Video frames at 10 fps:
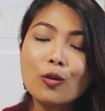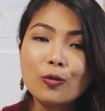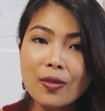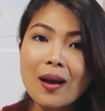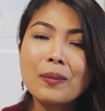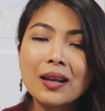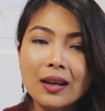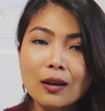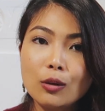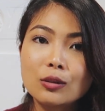for them, it
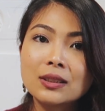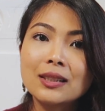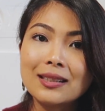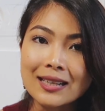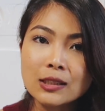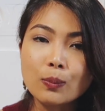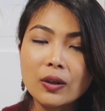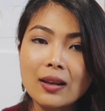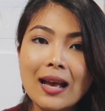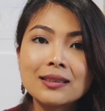kind of looks
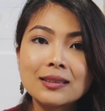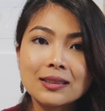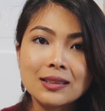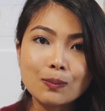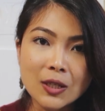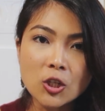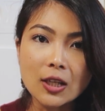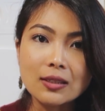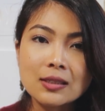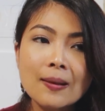desperate and
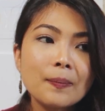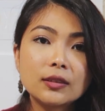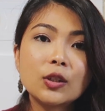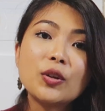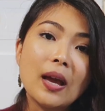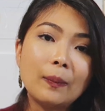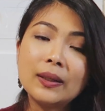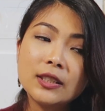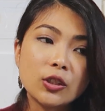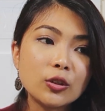suspicious. So yeah,
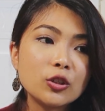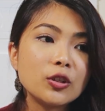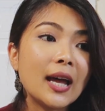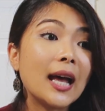please don't do